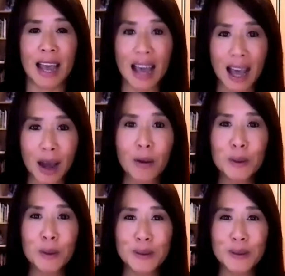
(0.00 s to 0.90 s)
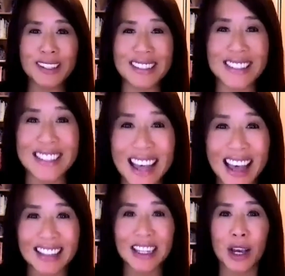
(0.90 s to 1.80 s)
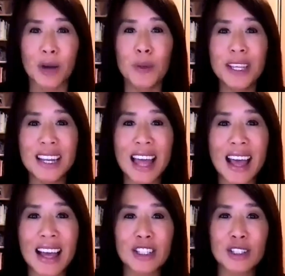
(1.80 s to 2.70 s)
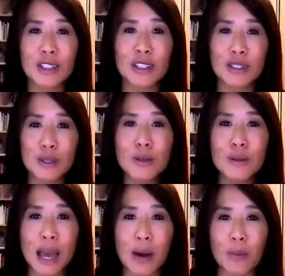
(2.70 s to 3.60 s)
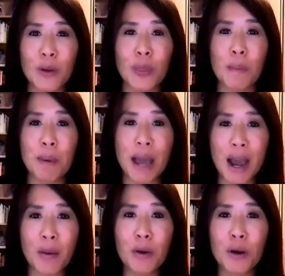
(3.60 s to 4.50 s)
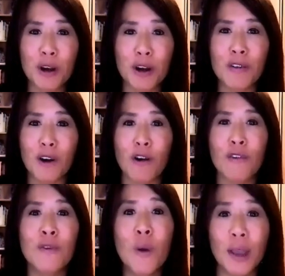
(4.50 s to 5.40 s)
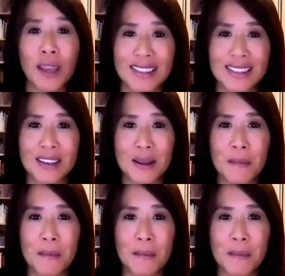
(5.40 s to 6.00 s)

How cool is that? We can actually do that with the power of our voice.